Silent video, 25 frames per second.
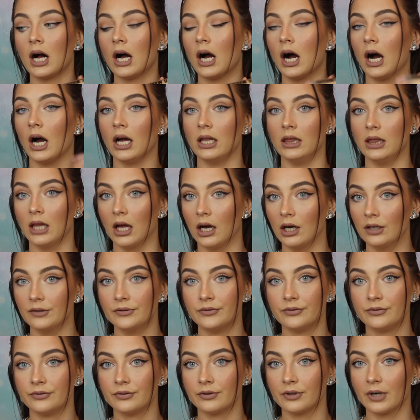I love,
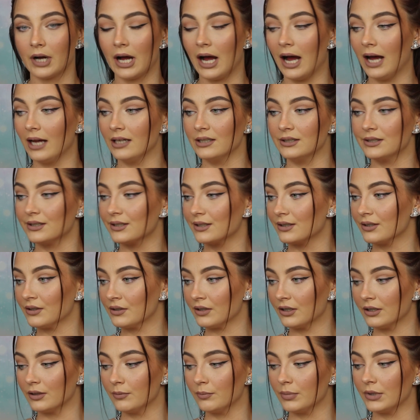and it's
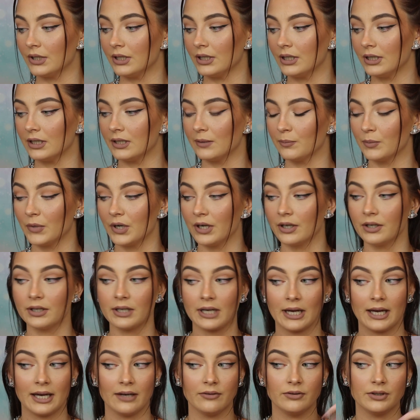gonna be in my
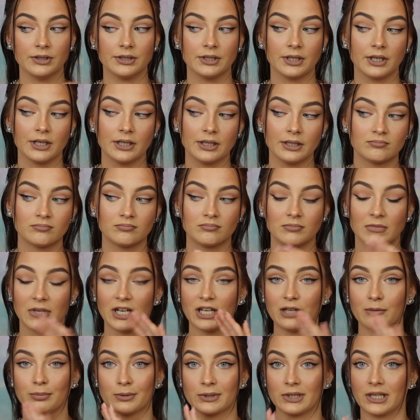everyday
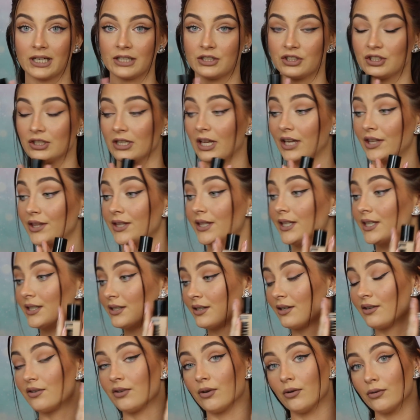makeup collection. Like, this
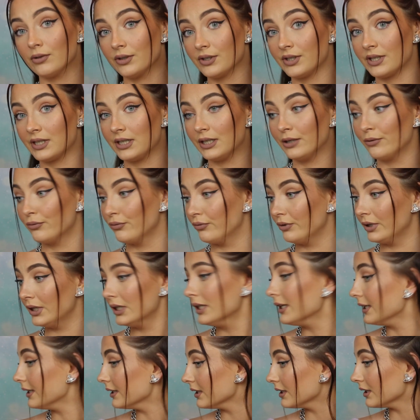is honestly really
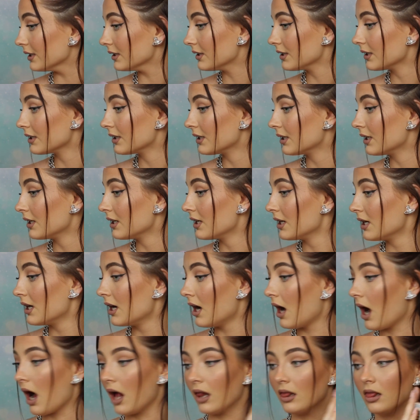good.
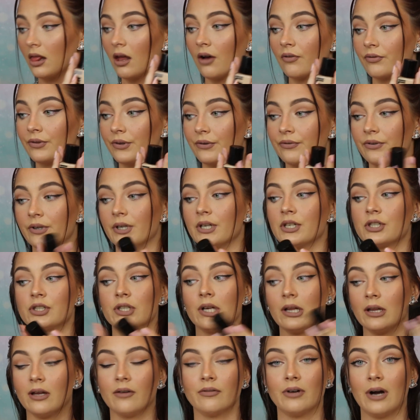I love the finish, I
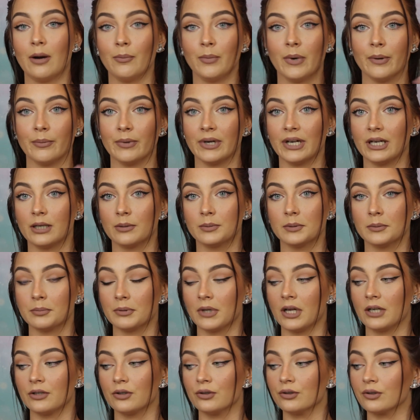love how my makeup
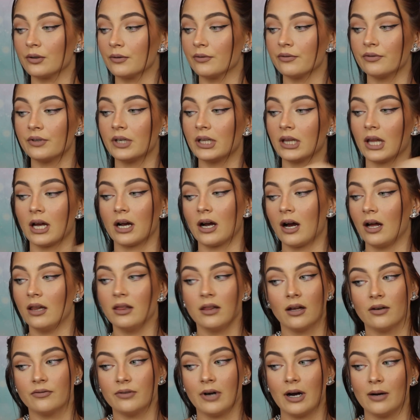applied on top of it, like I
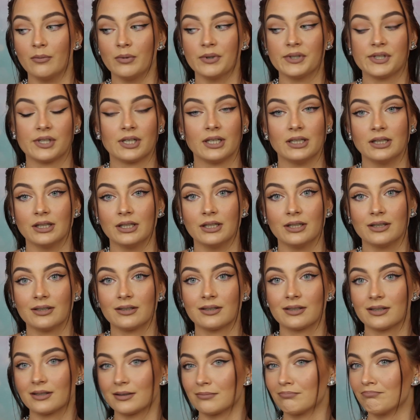love how my skin
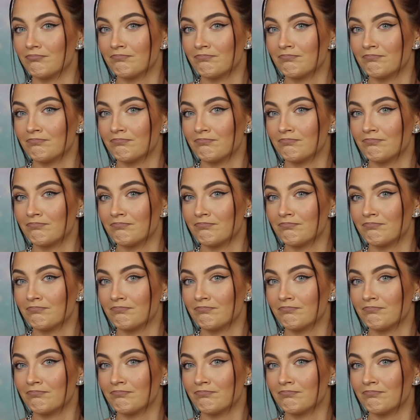looks.